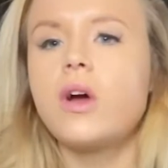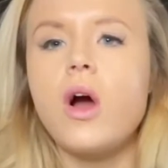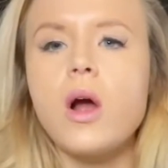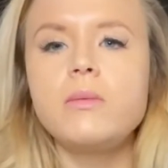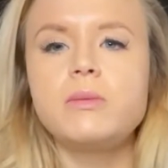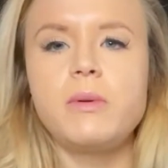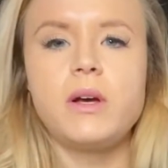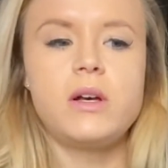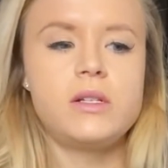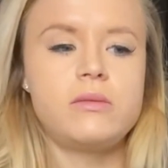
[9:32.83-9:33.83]
carbs,
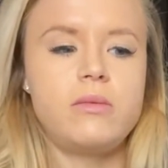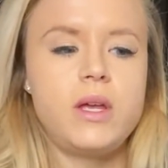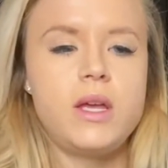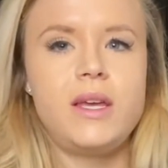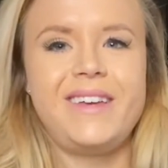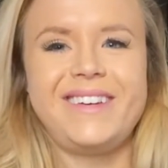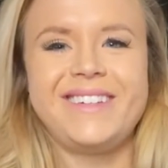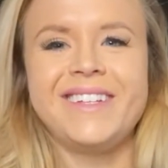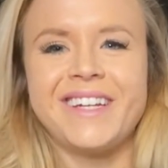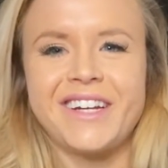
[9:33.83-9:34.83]
because we eat
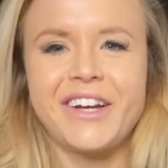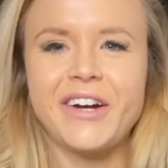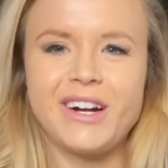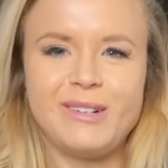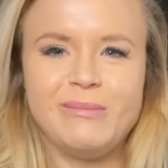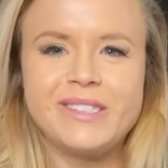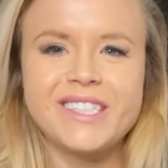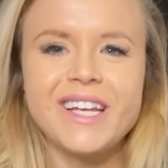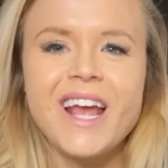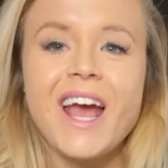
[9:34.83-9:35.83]
a lot of
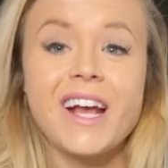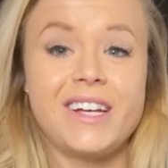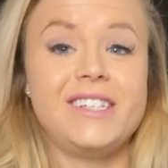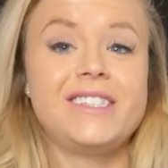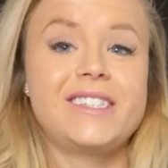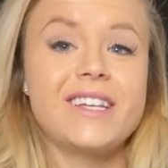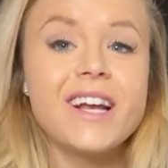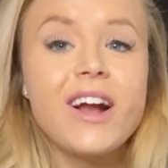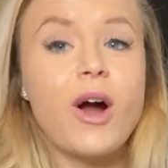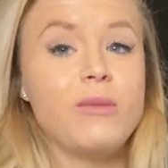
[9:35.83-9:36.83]
carbs, because
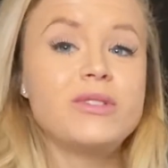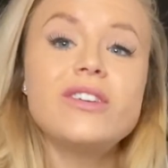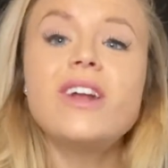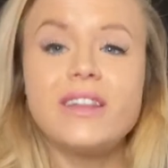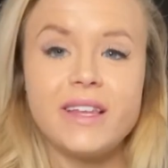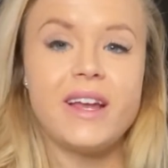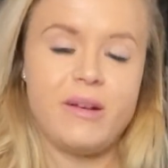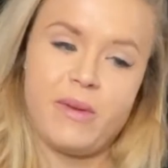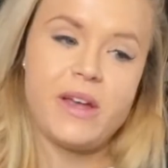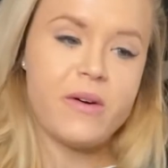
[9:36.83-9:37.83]
carbs are not the
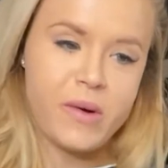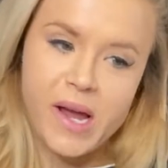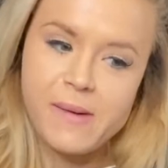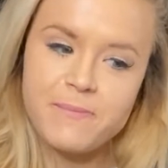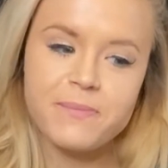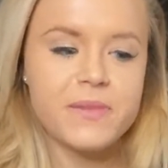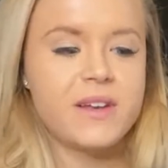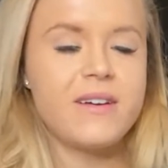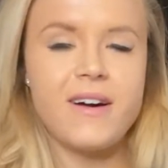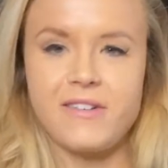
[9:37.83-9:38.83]
enemy. Okay.
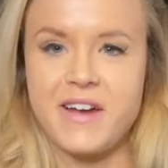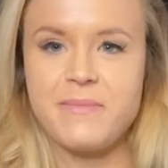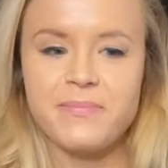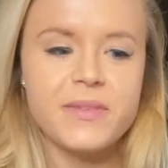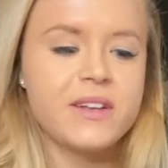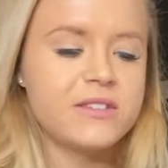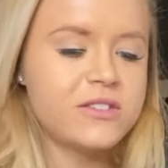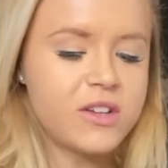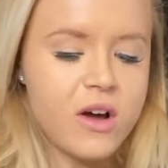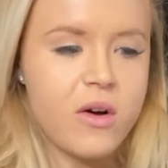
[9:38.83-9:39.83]
All right.
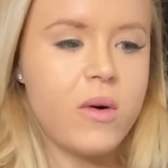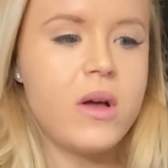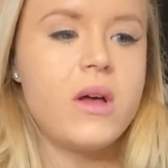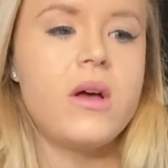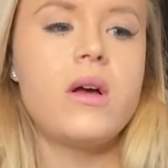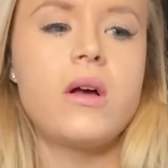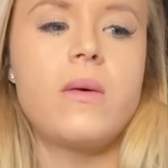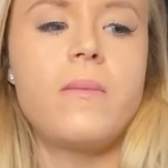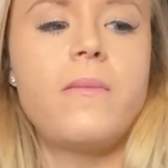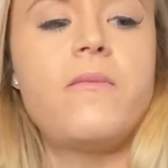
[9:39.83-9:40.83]
So
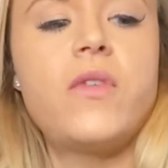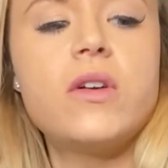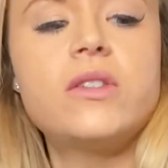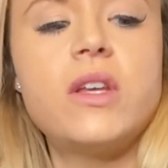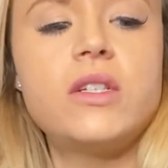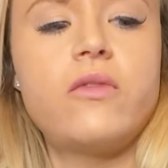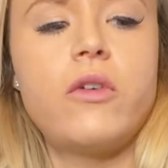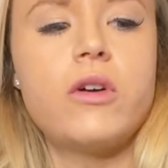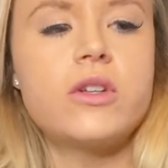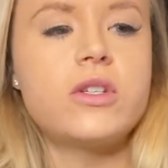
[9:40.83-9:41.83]
first things
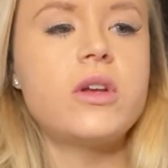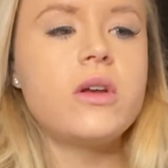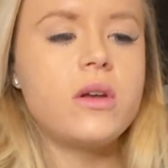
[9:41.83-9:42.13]
first,